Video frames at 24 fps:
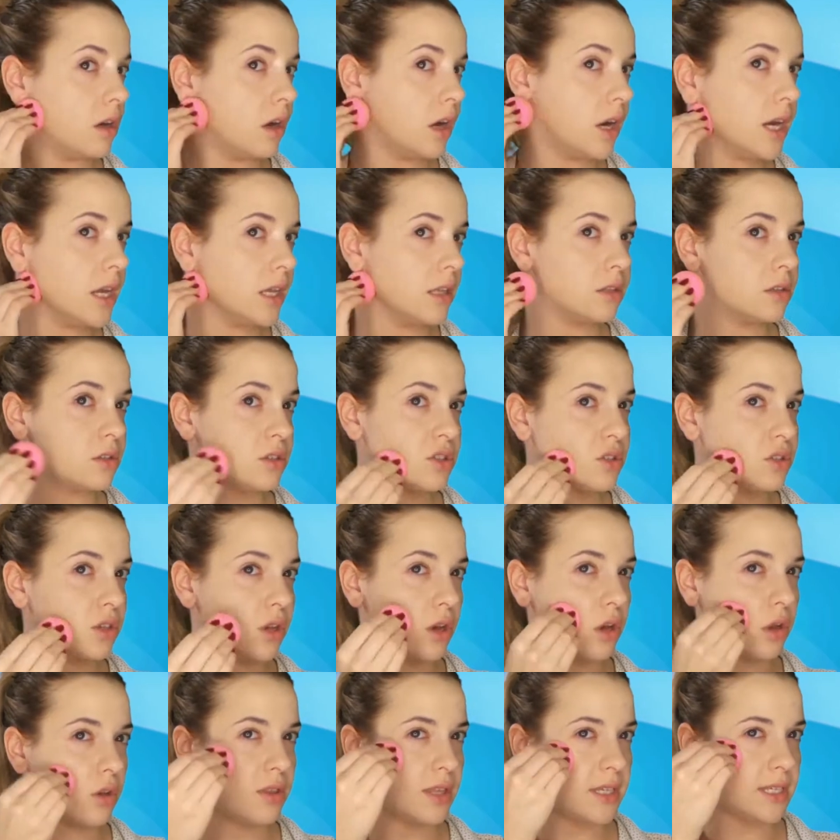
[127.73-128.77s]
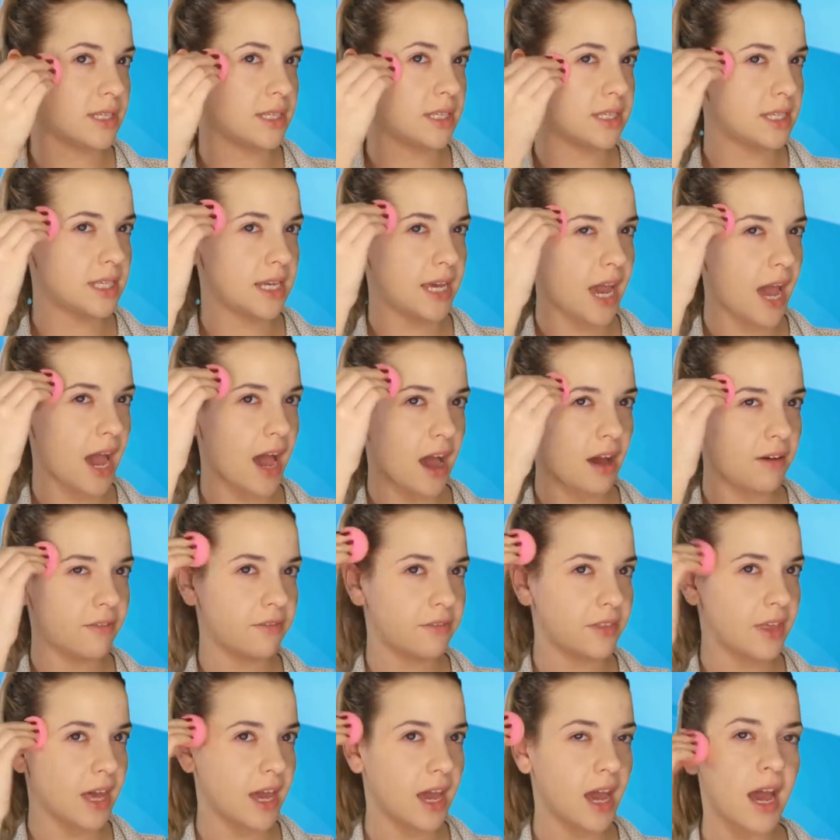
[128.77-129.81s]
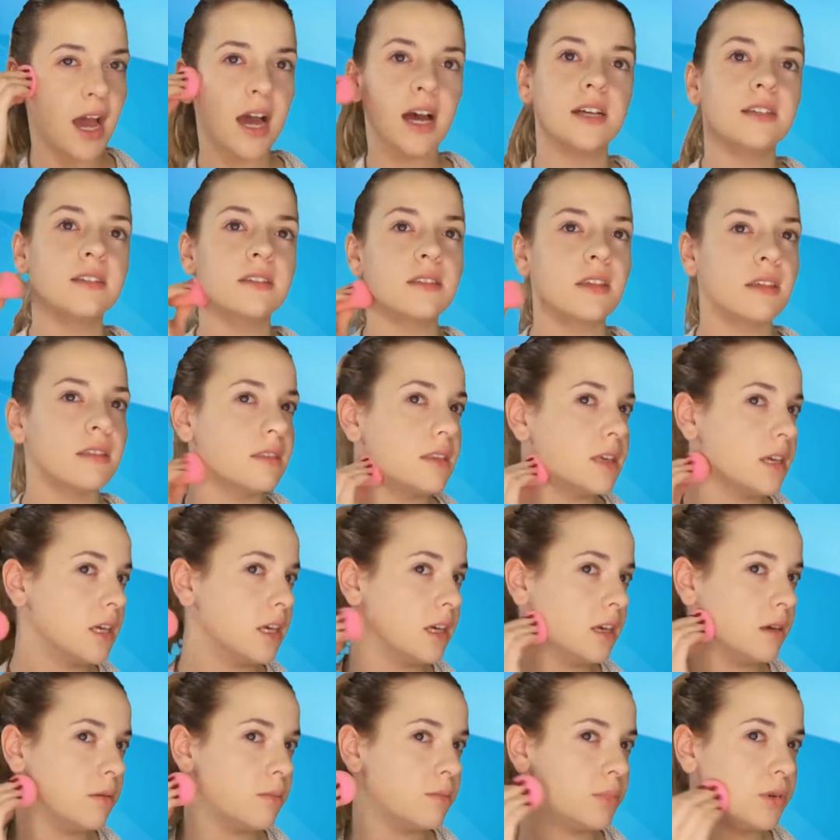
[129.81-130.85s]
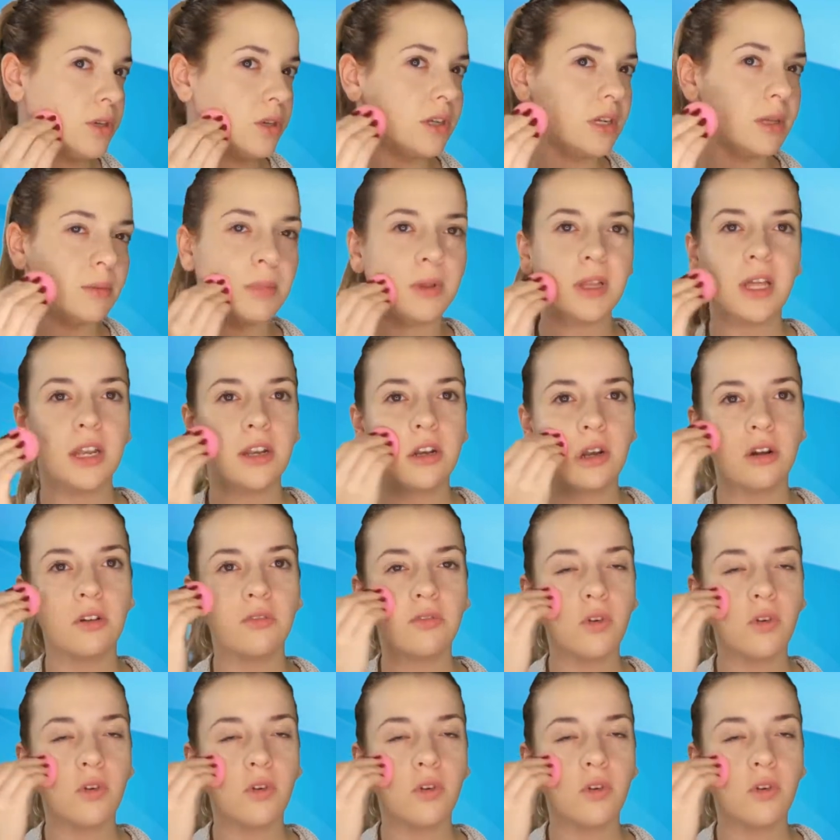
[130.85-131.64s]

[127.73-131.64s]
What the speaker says: Alright, so this is the half that has the beauty blender.